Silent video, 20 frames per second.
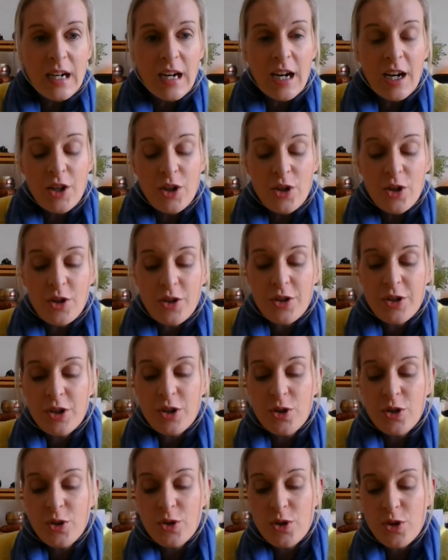
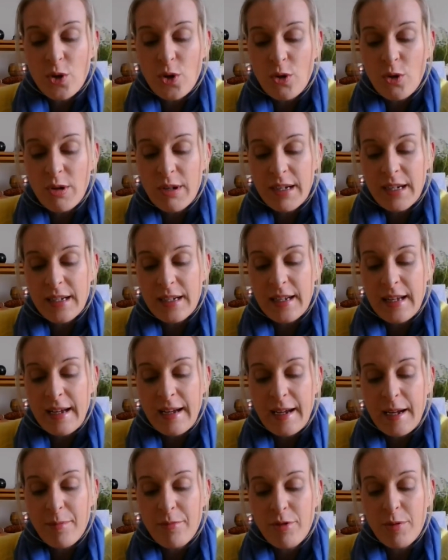Another good oil
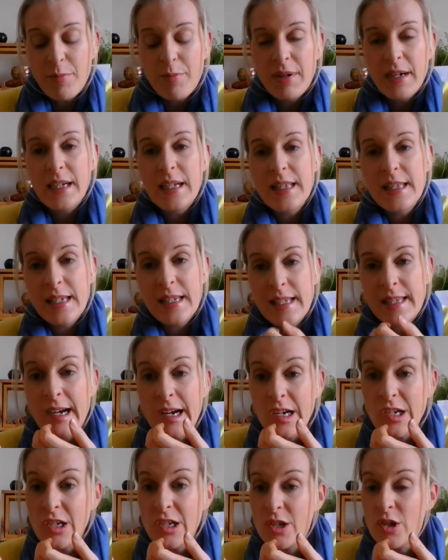for pregnancy is
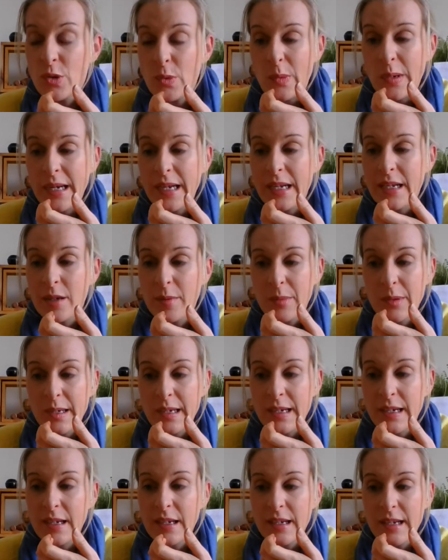actually geranium,
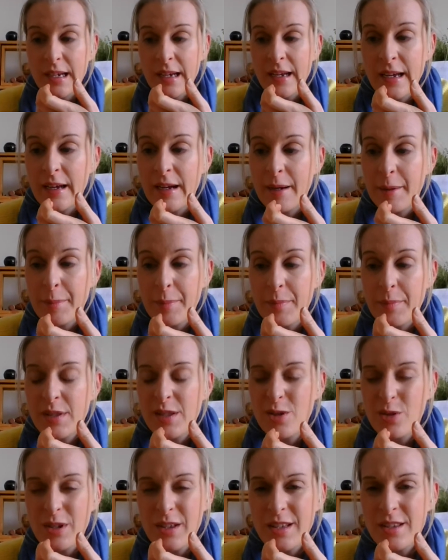okay?
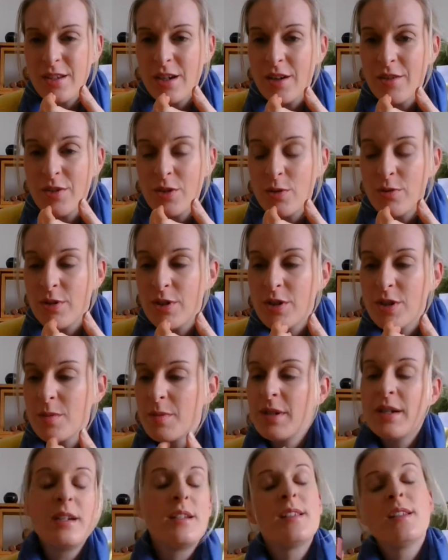It's an oil that's often overlooked,
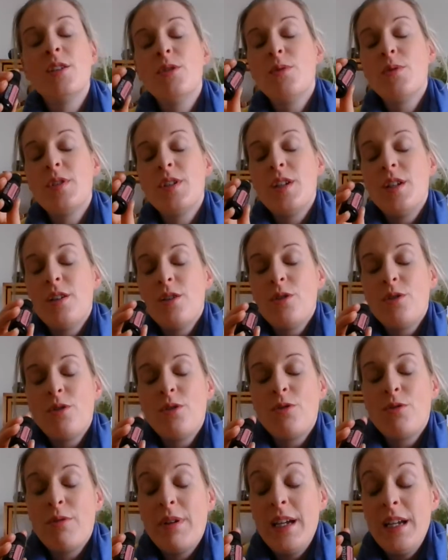but it has loads of
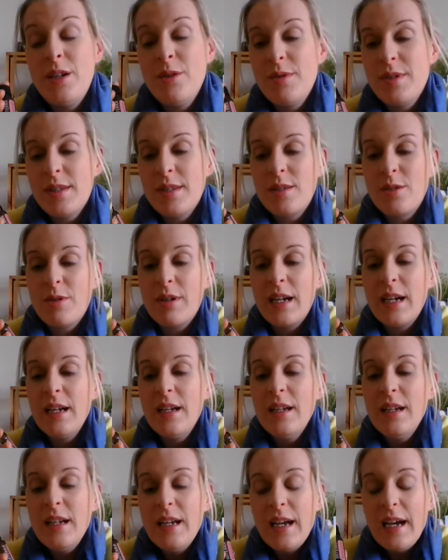great uses, okay?
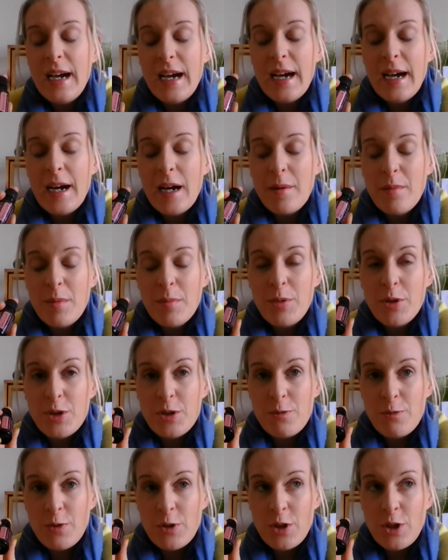But
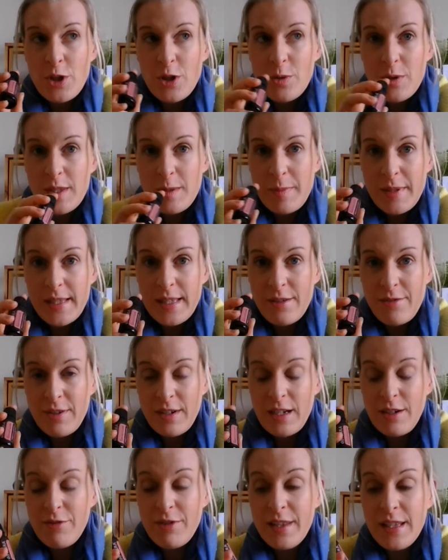
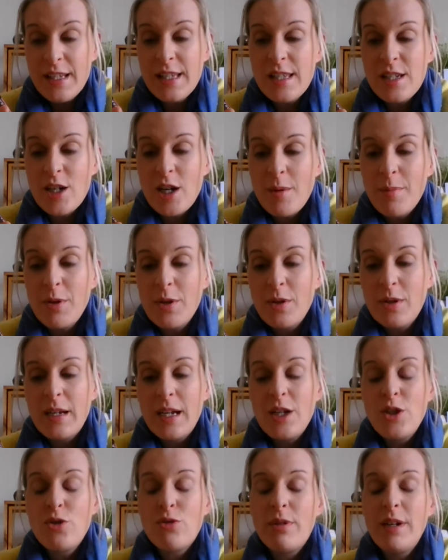specifically for this topic,
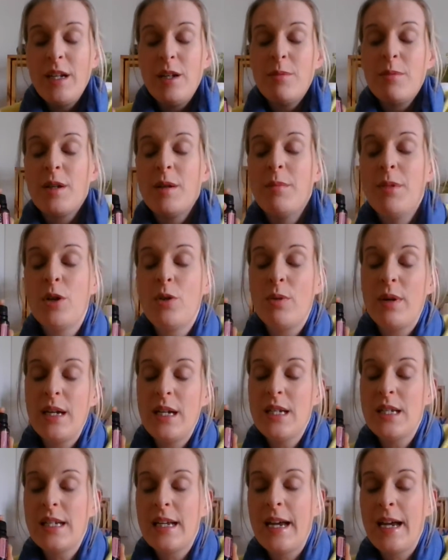okay, geranium can be
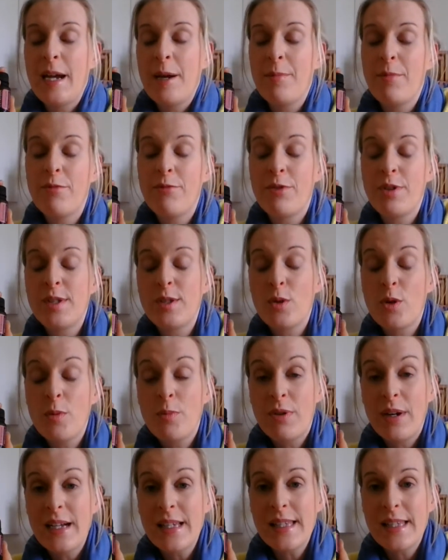great for sore
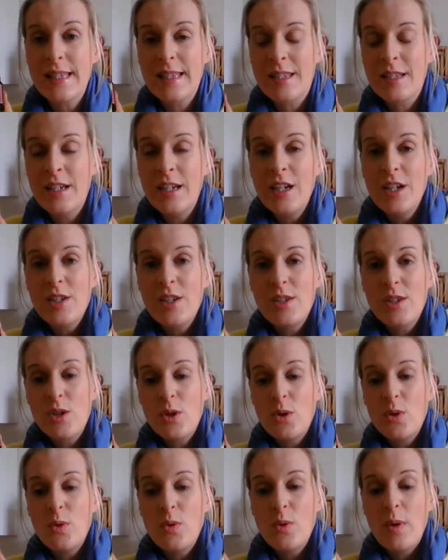breasts.
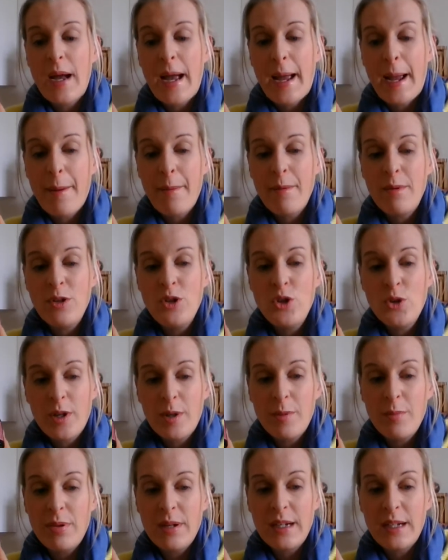So
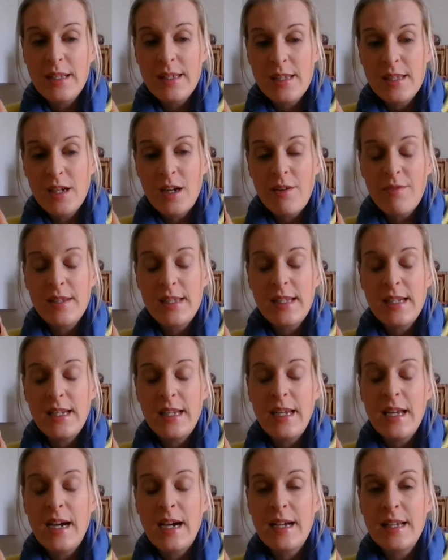during pregnancy,
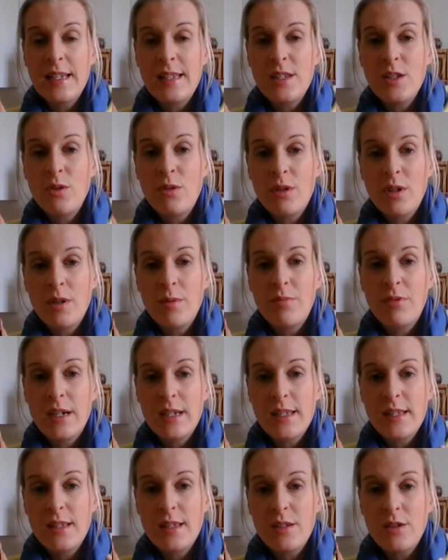obviously, as your
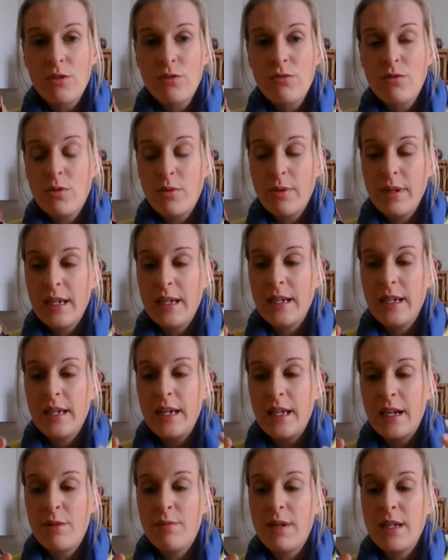breasts are growing and
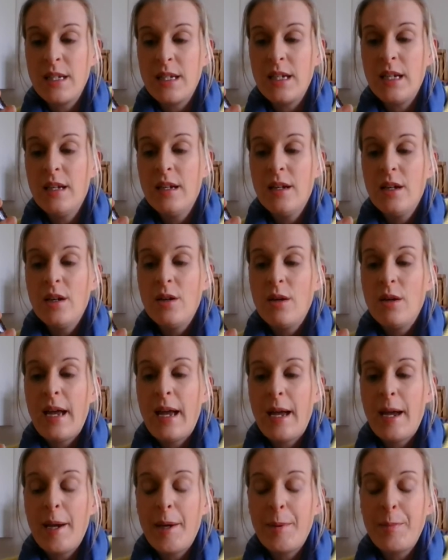getting ready
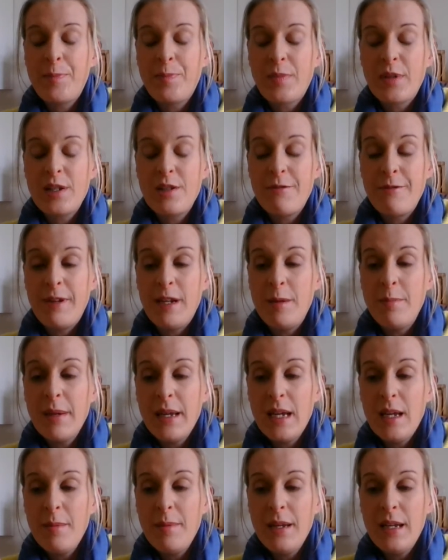to feed
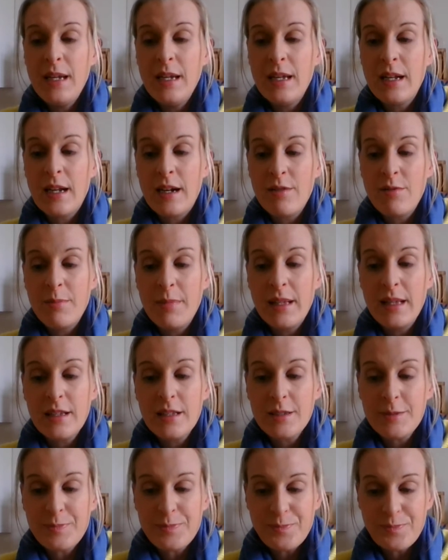baby and have
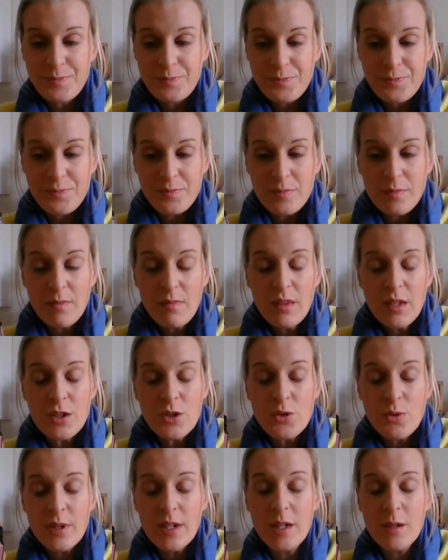milk,
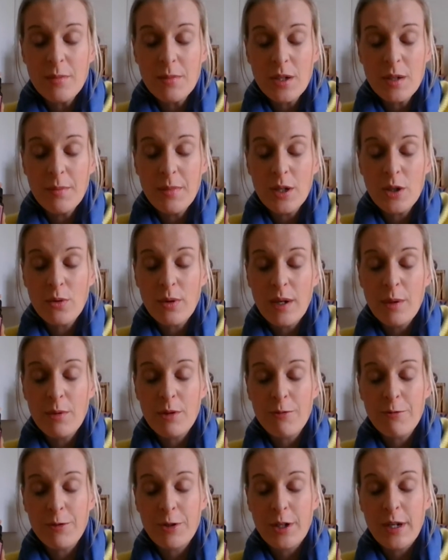geranium can be a great
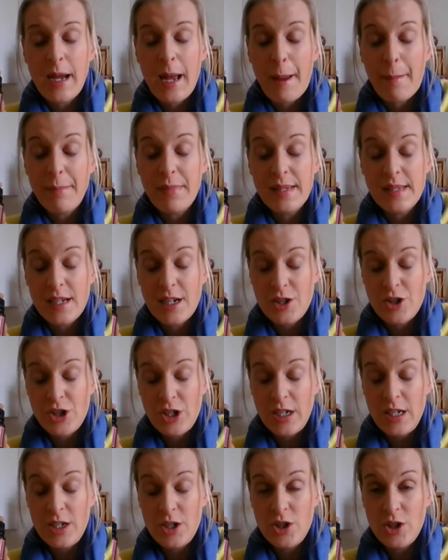one for
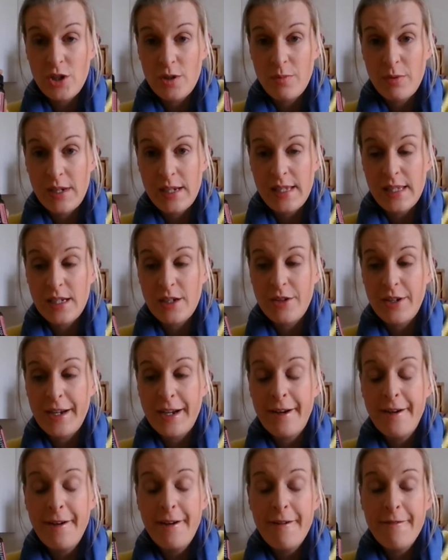massaging into your breast
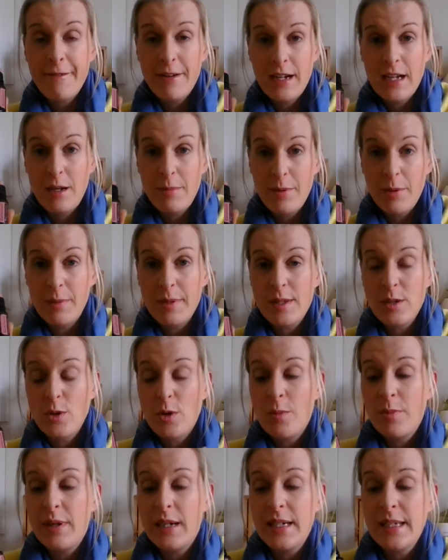area for helping with
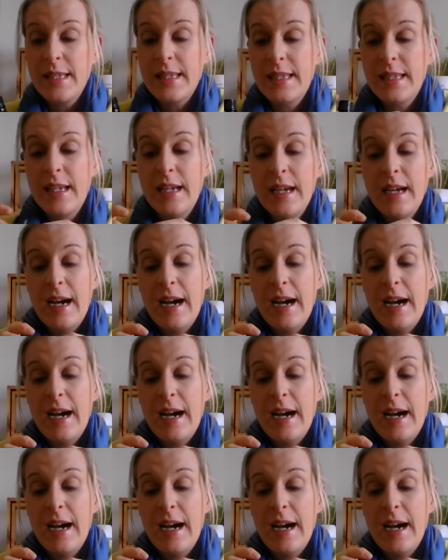sore breasts.